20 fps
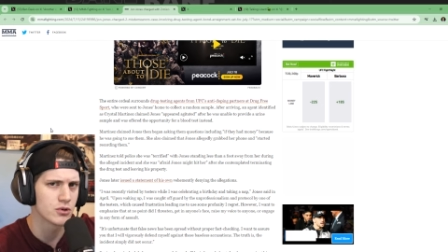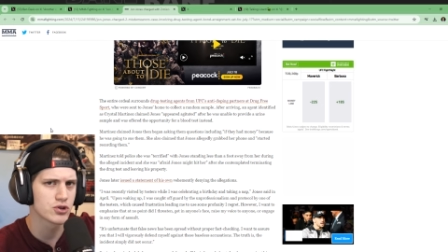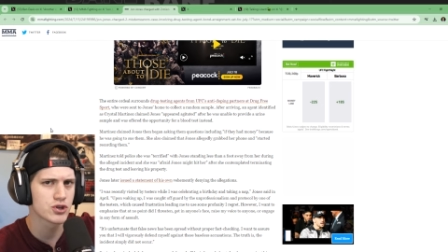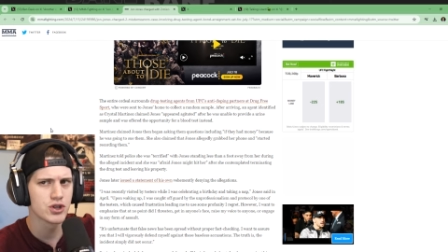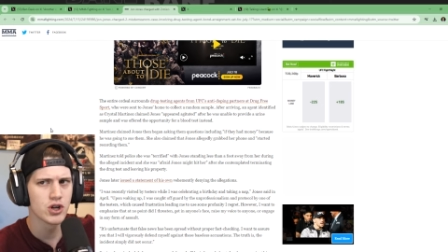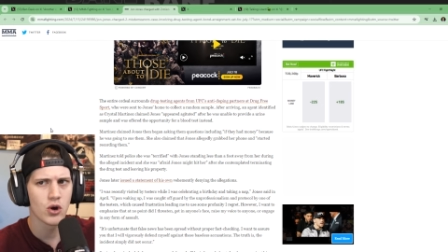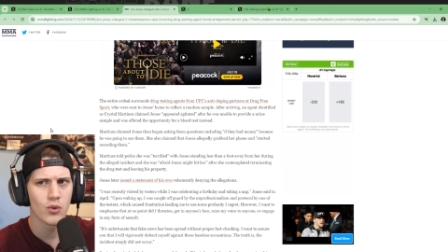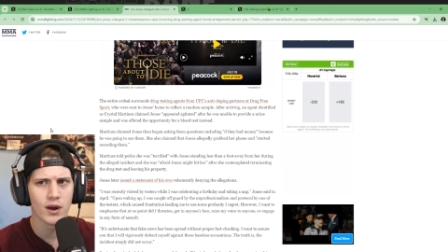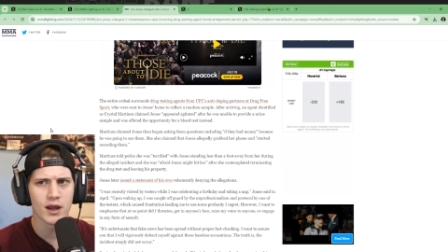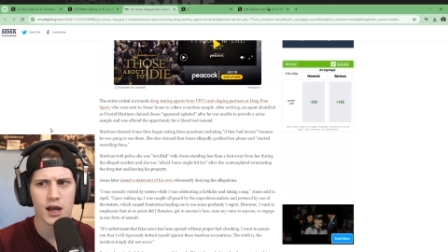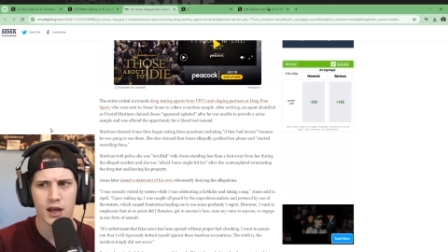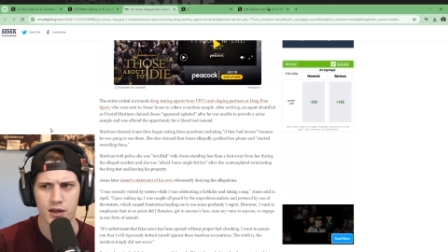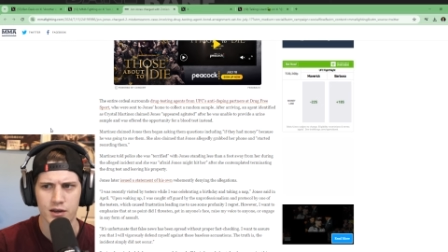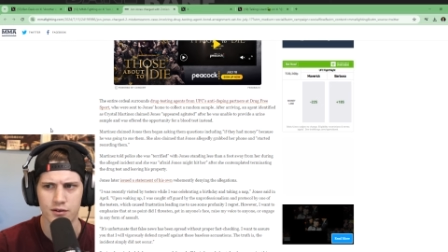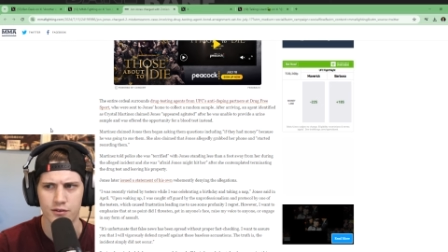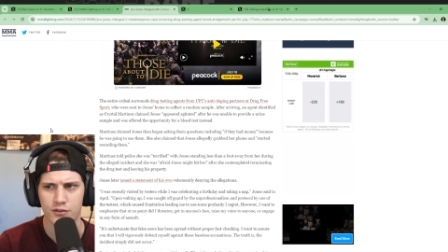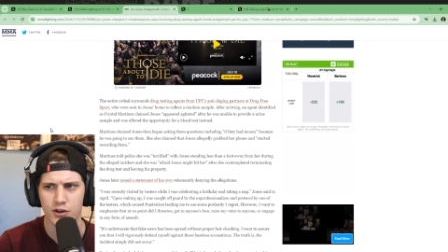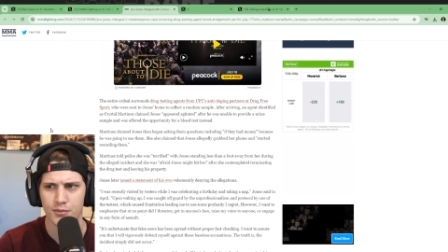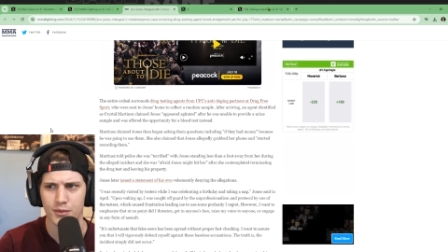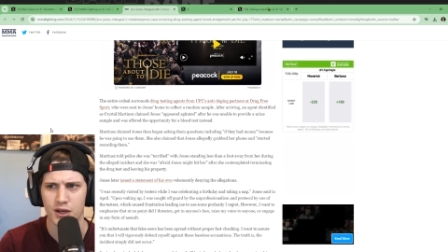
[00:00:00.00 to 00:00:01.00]
There's no way I
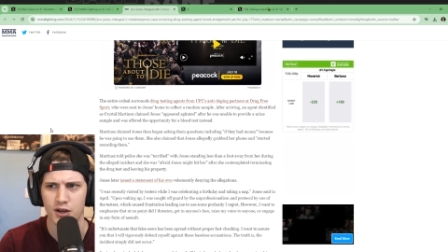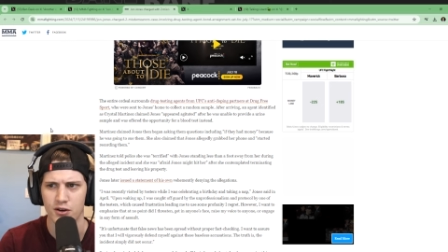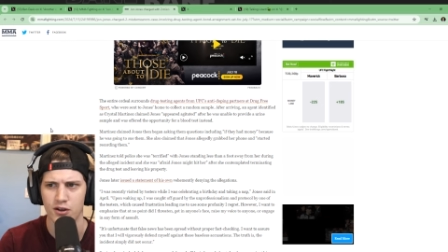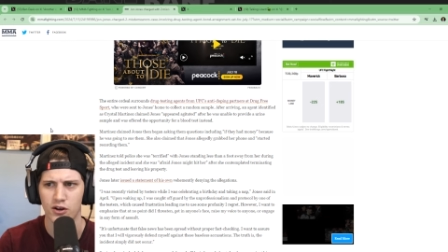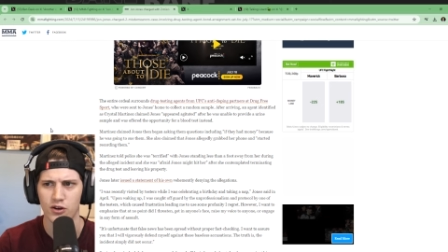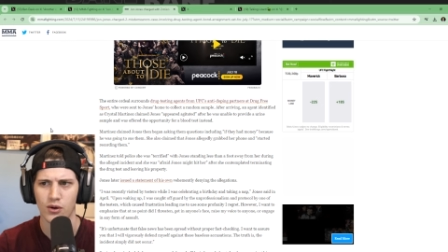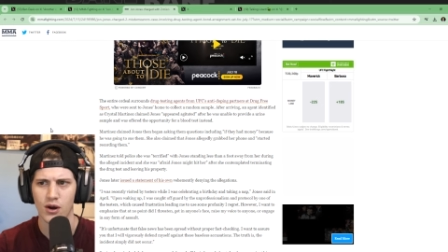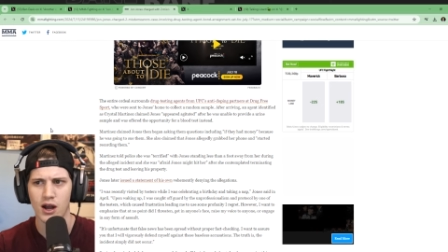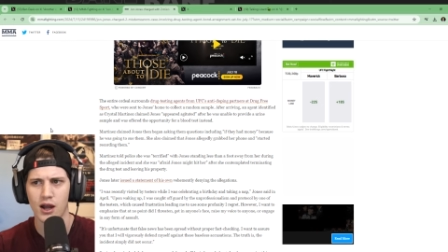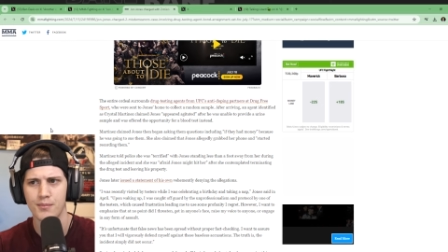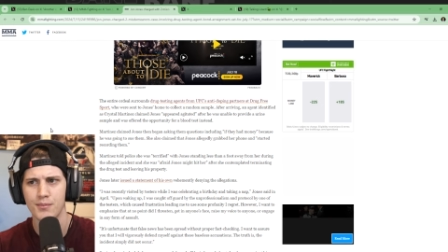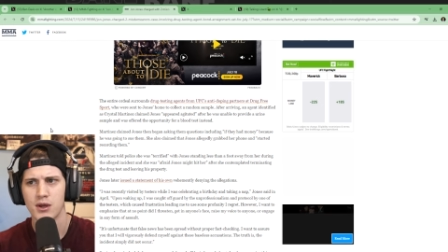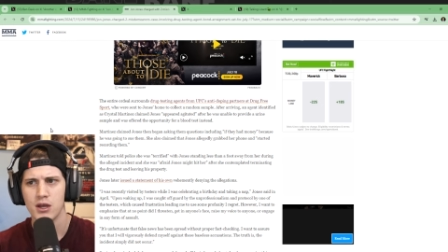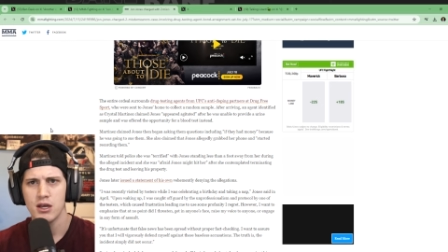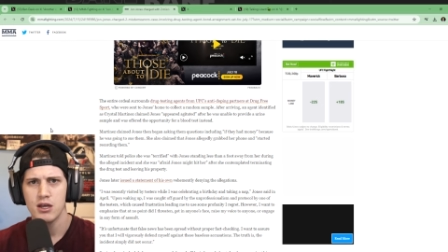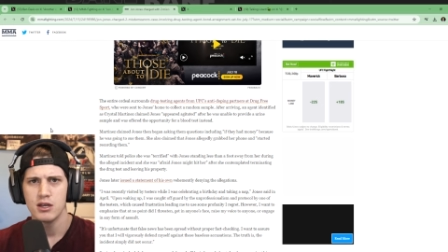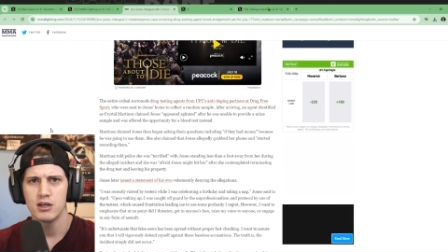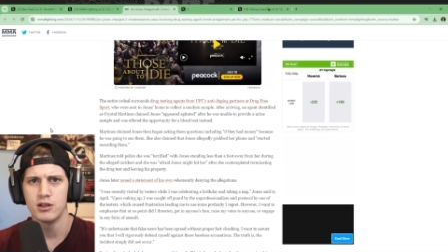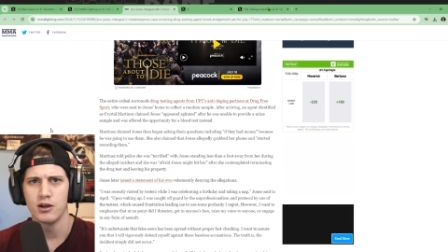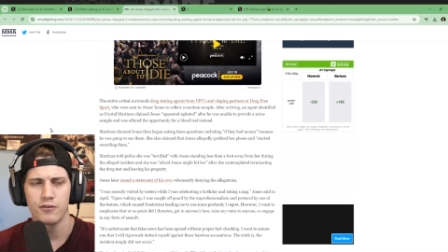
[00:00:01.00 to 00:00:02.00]
could have committed a crime,
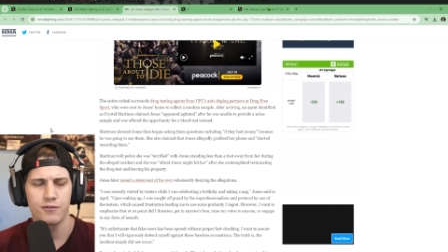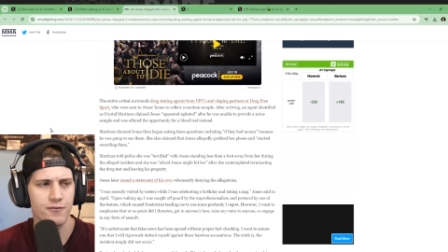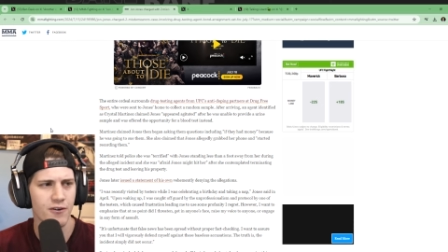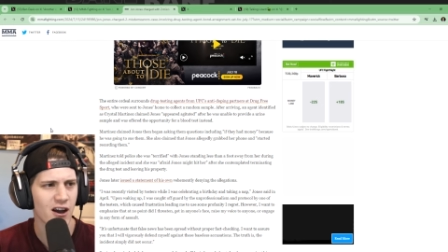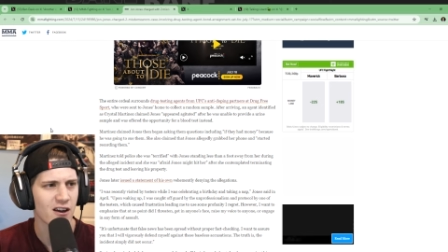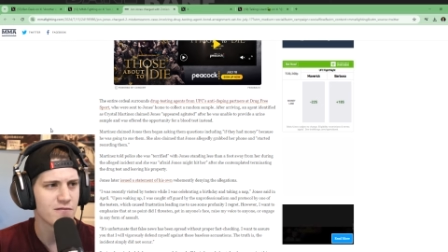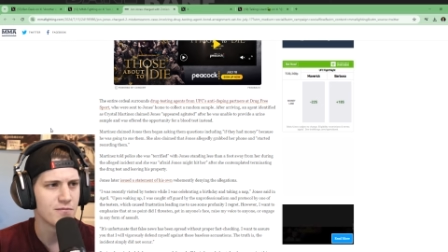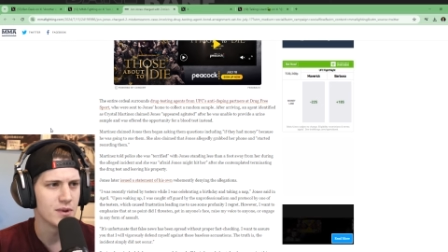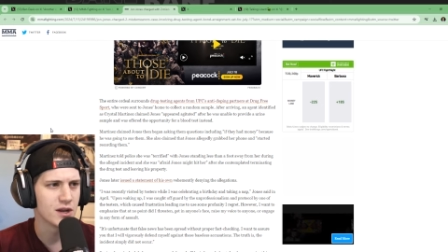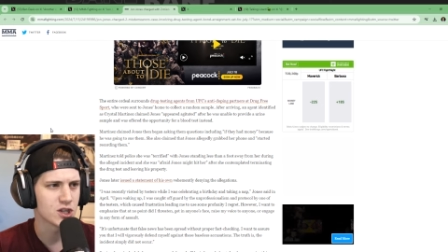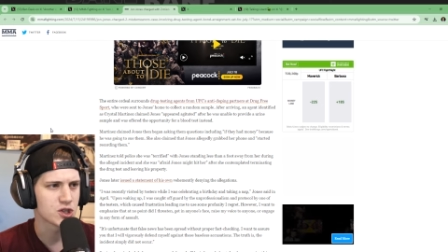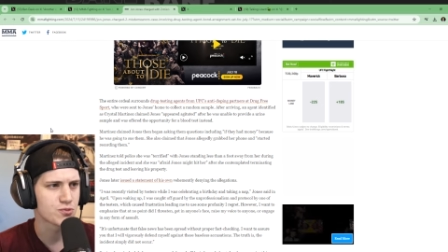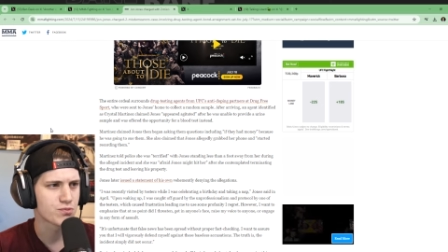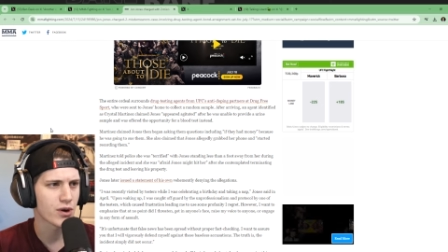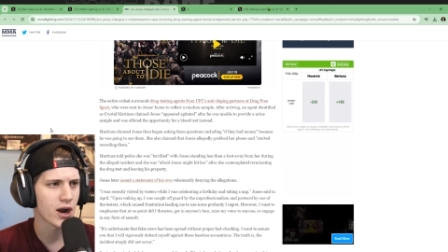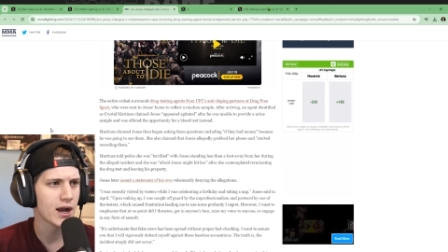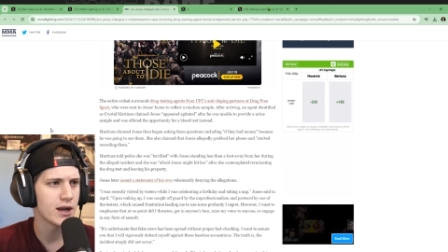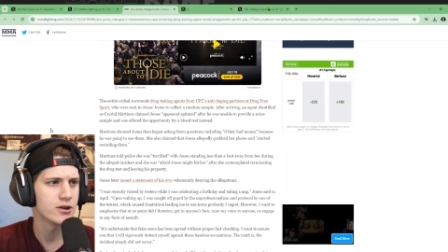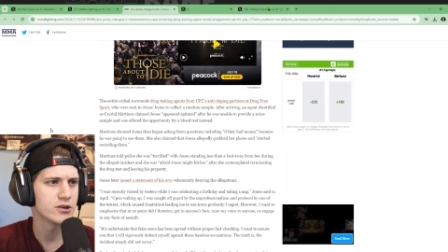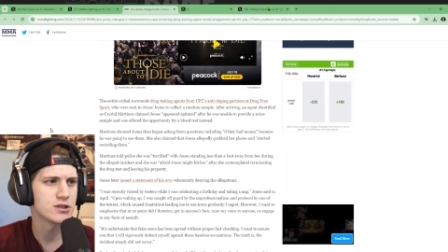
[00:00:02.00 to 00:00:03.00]
5 minutes
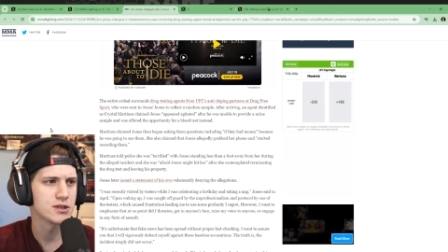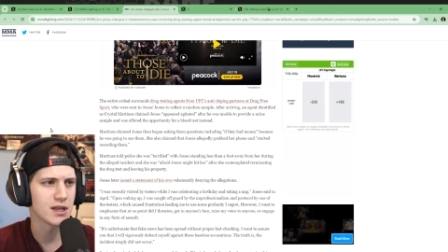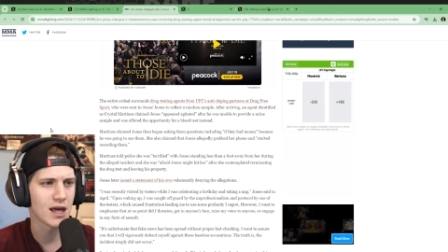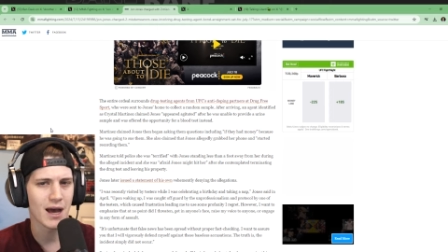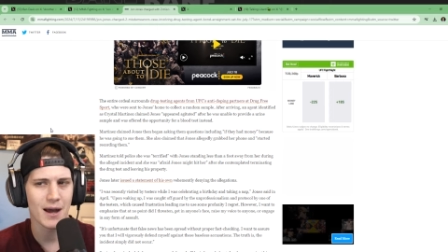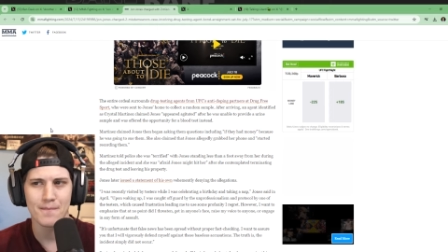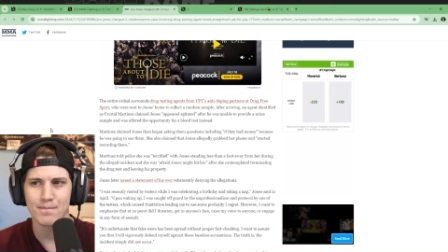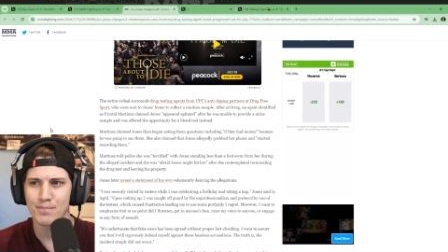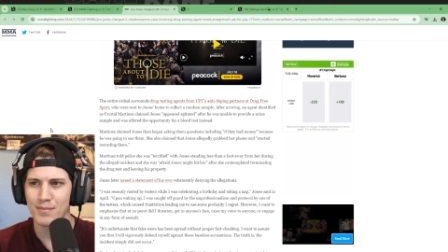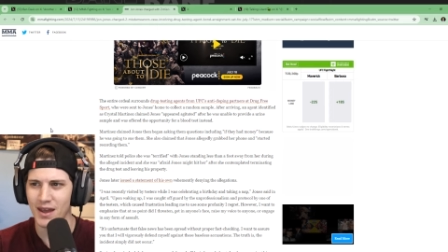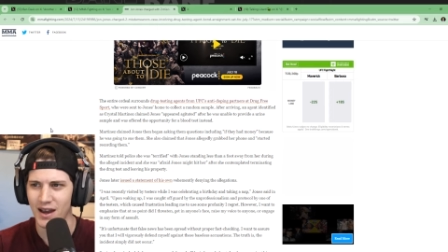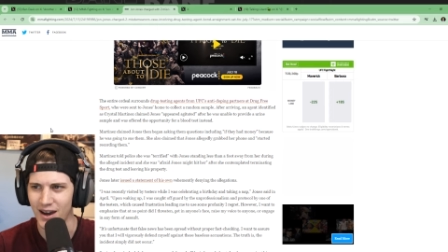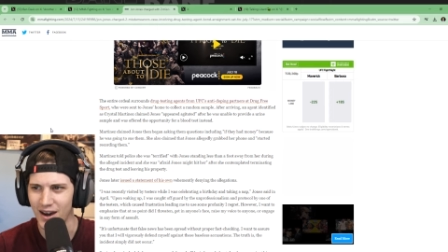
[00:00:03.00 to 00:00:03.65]
prior to that.